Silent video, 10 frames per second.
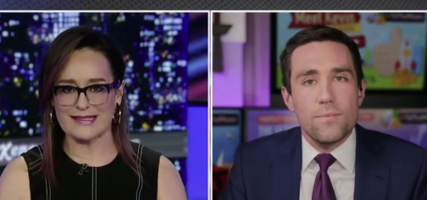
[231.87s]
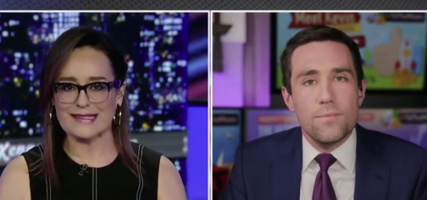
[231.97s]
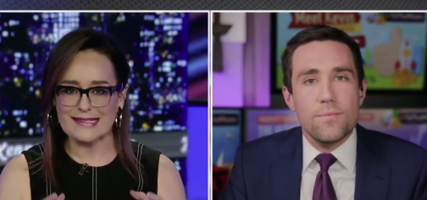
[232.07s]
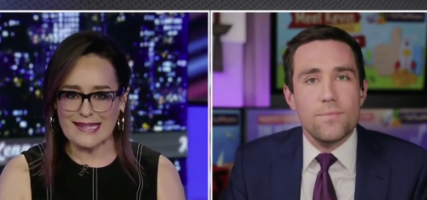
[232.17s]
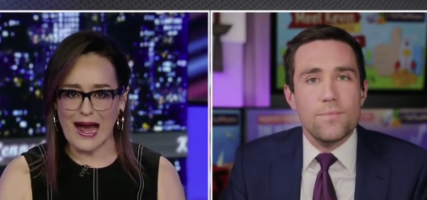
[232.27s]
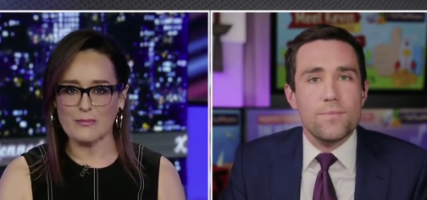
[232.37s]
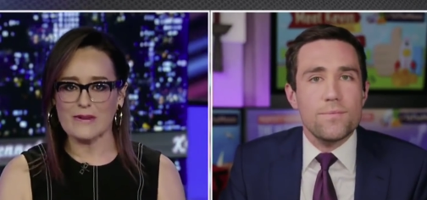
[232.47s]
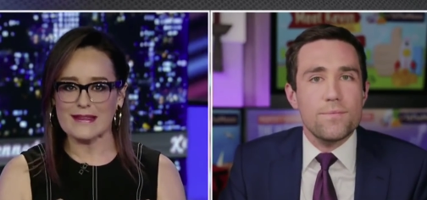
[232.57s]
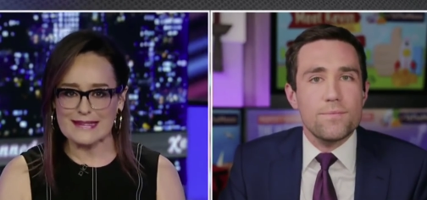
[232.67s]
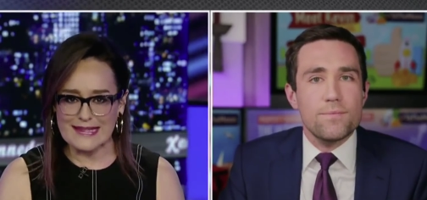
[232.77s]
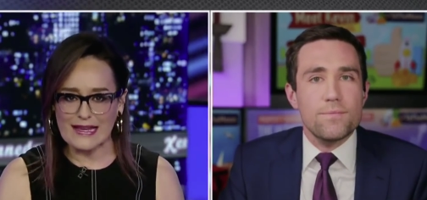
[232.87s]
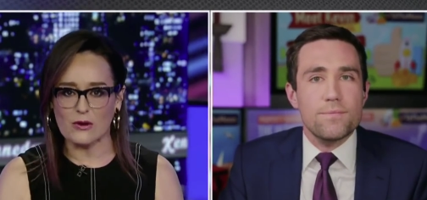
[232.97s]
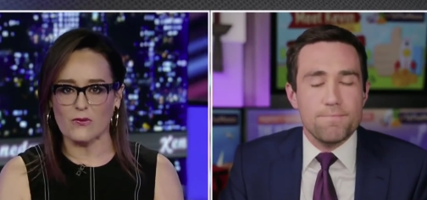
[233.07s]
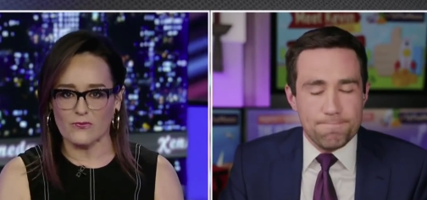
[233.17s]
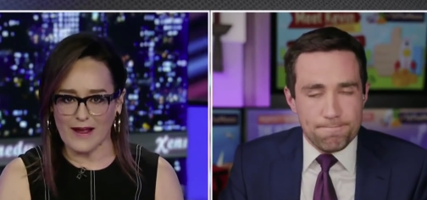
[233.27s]
Speaker 1: Stop with the
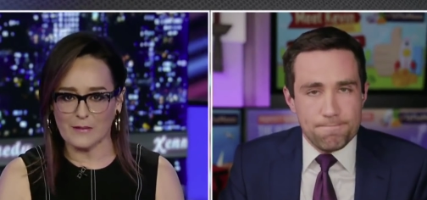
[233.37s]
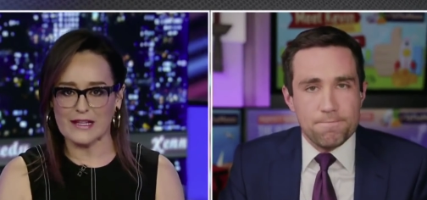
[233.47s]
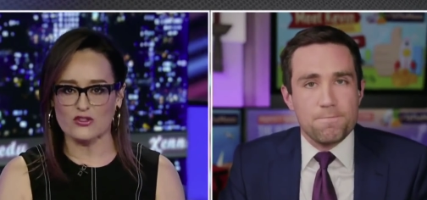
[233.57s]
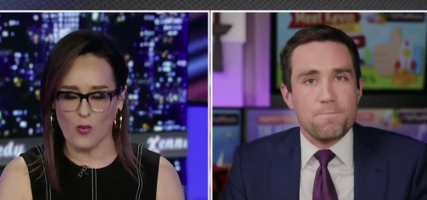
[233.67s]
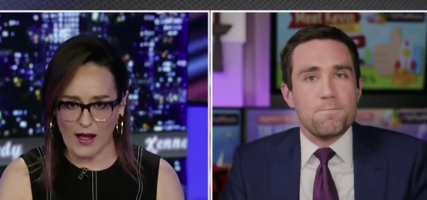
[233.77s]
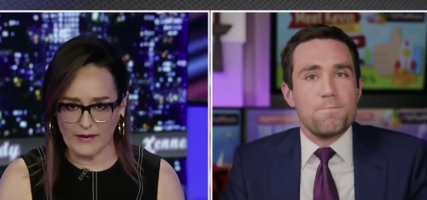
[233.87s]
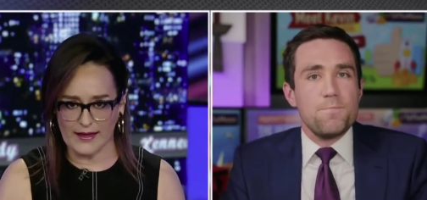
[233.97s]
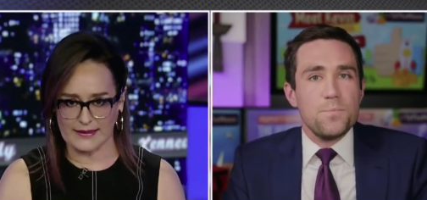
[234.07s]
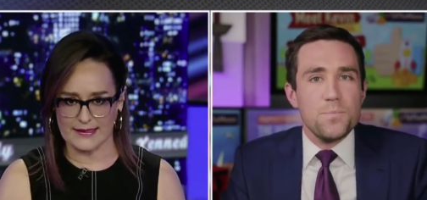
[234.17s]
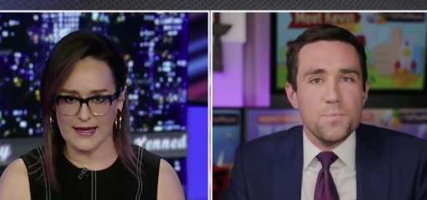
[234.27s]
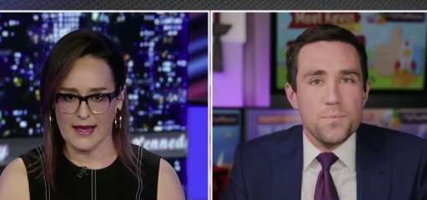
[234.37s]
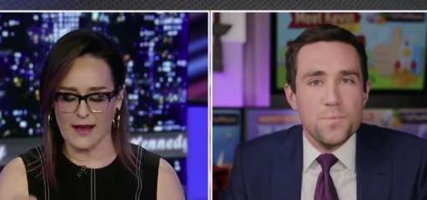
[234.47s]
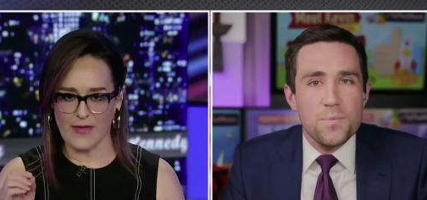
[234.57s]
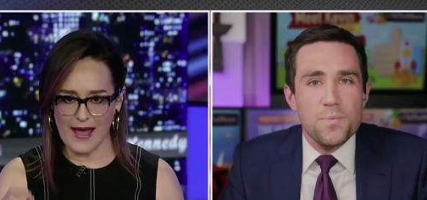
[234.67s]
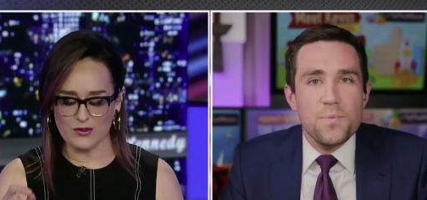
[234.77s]
single-family dwellings.
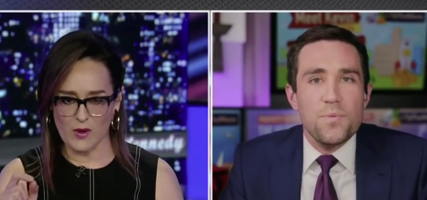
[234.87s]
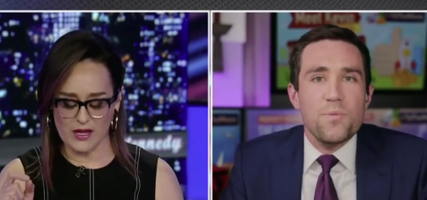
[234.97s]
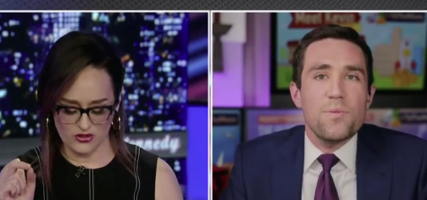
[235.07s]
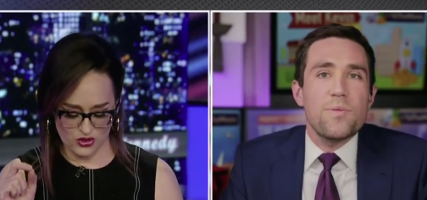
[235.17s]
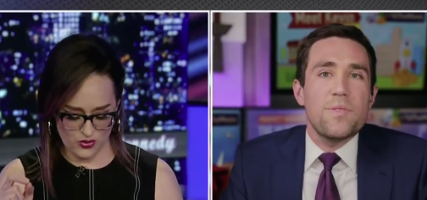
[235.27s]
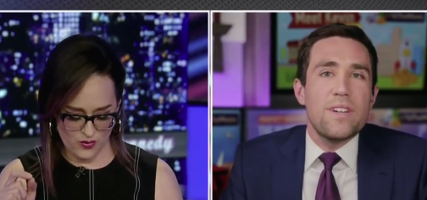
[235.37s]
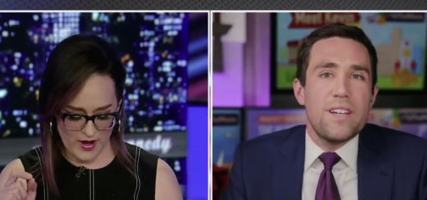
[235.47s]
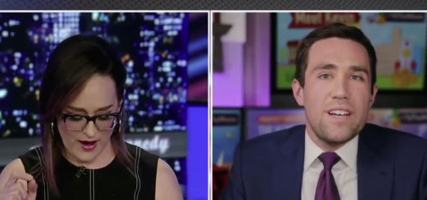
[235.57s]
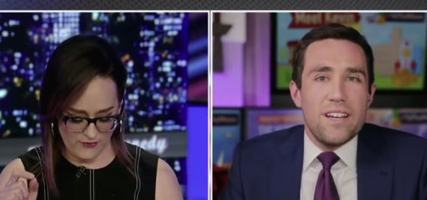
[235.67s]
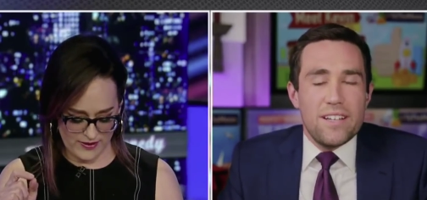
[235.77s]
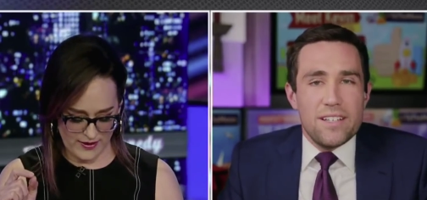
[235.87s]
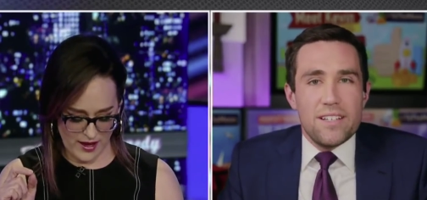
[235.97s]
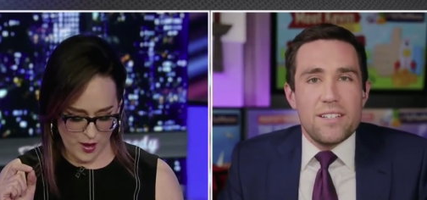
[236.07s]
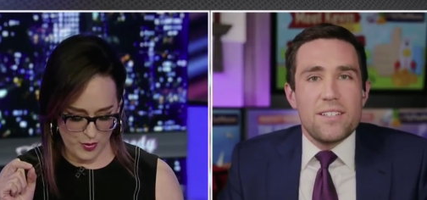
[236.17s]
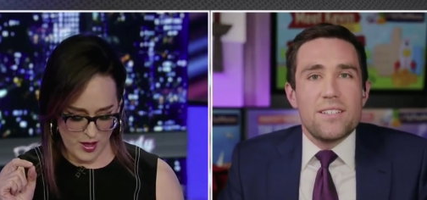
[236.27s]
That's what has screwed everything
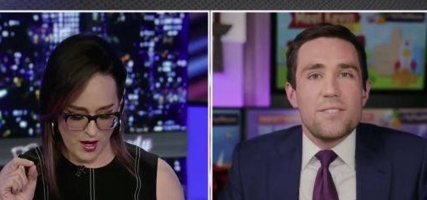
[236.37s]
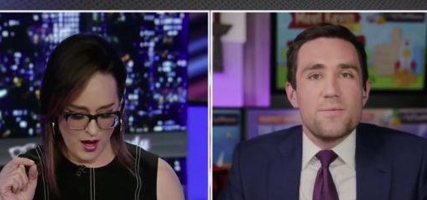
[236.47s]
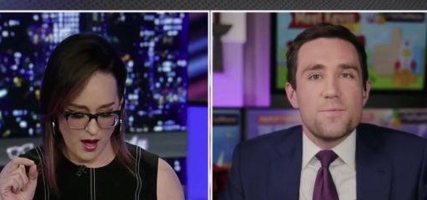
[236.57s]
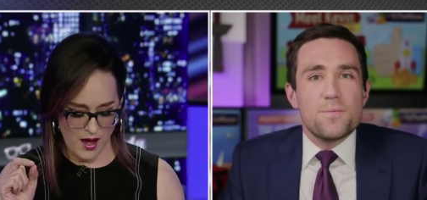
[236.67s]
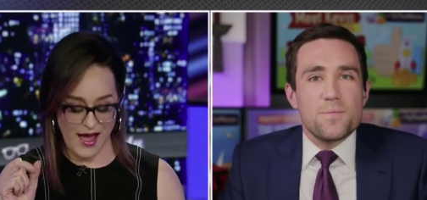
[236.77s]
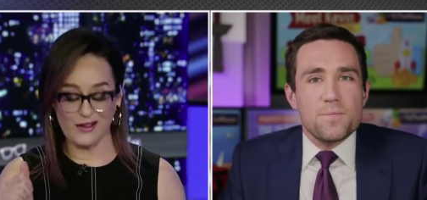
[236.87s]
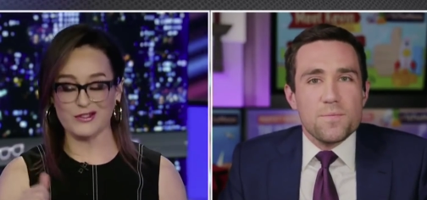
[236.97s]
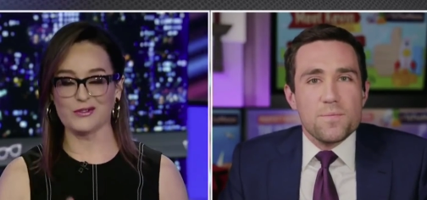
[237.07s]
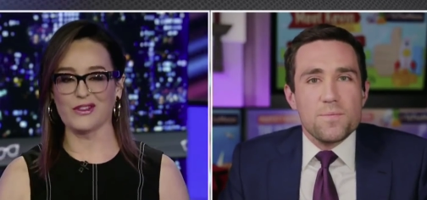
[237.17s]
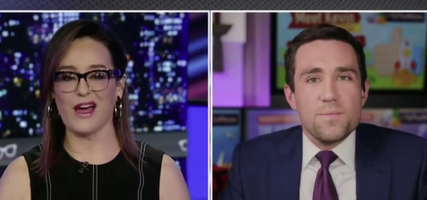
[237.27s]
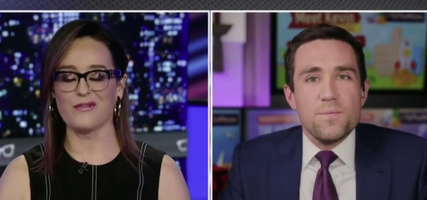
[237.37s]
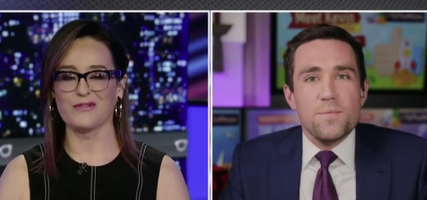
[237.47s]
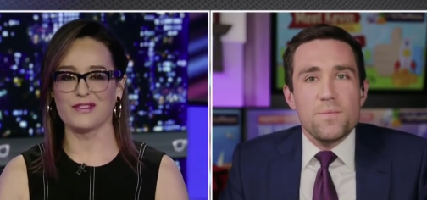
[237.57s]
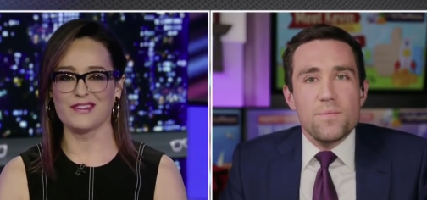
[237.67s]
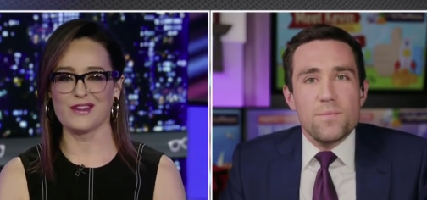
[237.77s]
up. Uh, I also
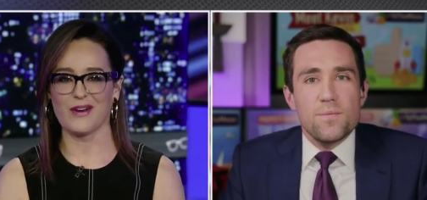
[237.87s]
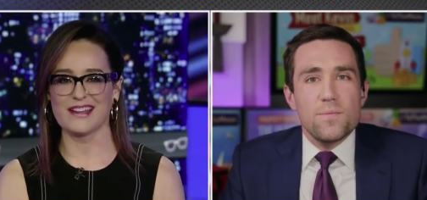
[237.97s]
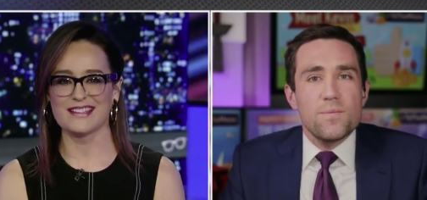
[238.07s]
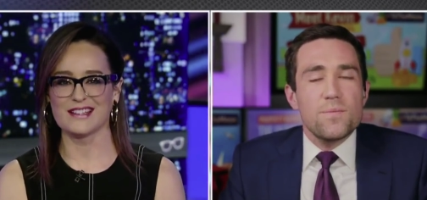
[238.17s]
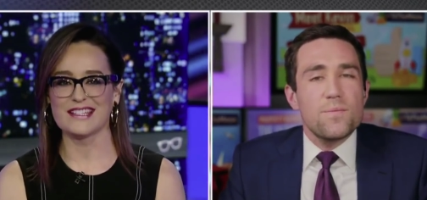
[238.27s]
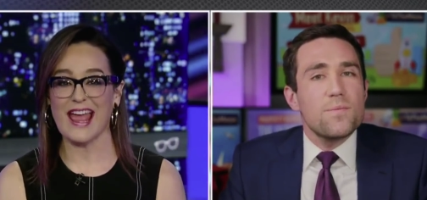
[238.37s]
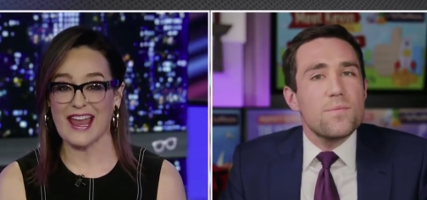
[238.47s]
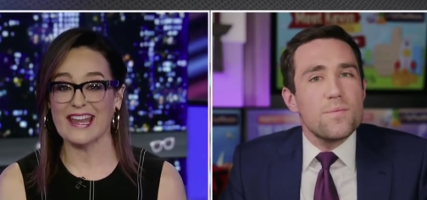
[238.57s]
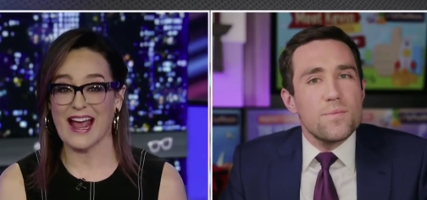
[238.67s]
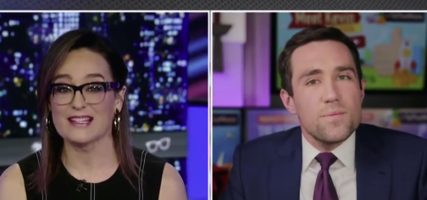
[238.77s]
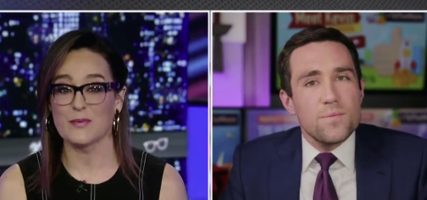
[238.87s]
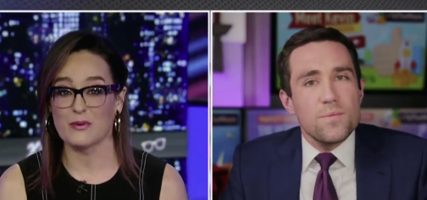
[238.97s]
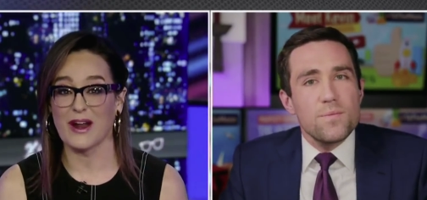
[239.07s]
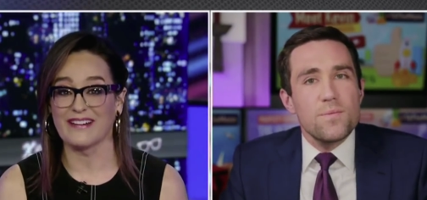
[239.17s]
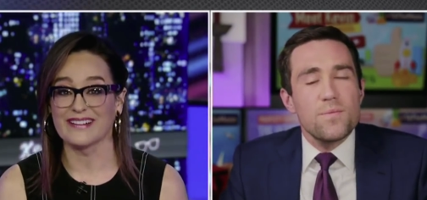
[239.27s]
love your idea to end high-speed
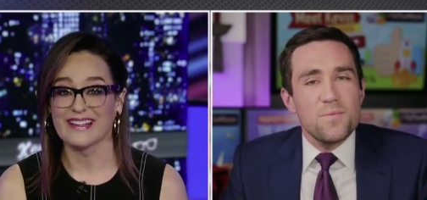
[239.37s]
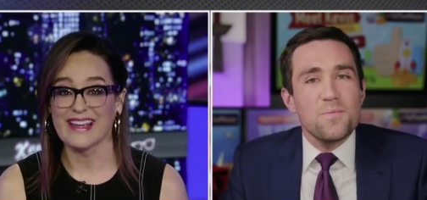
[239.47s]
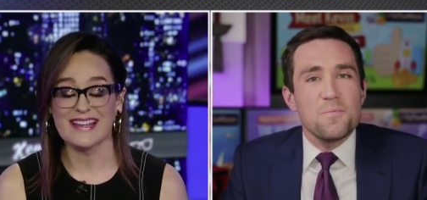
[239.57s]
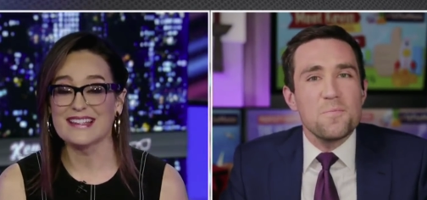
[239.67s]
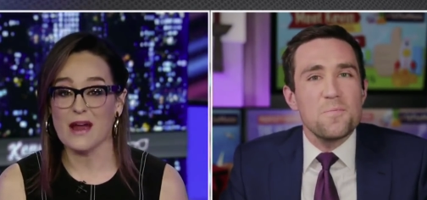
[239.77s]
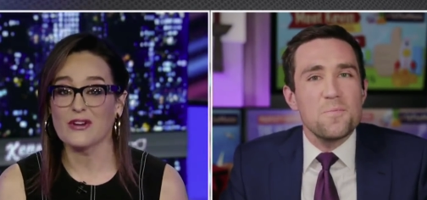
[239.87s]
rail. It's never